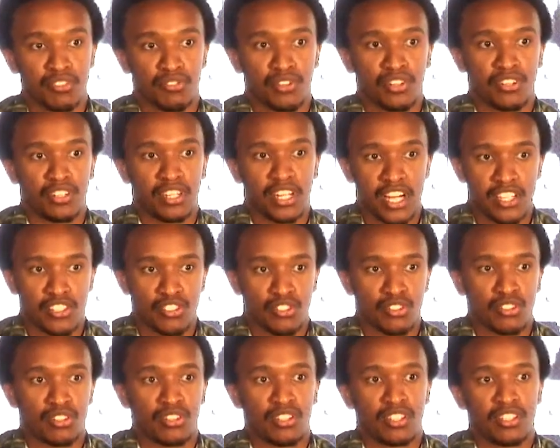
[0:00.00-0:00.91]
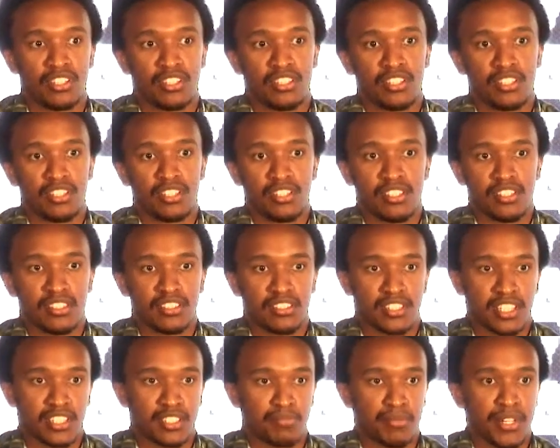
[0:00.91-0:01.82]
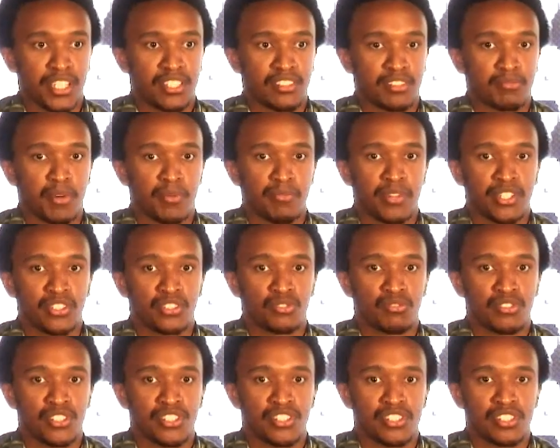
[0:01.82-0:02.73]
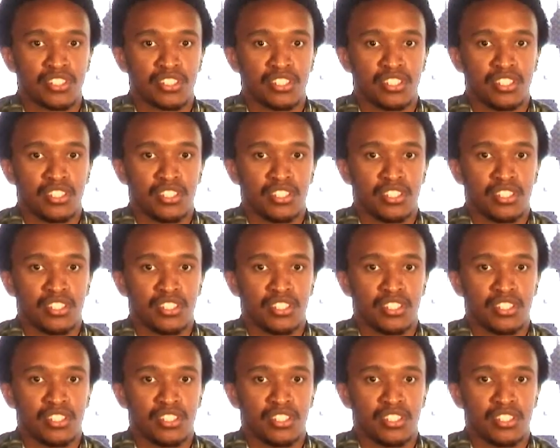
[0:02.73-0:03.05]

for natural suspense moments, which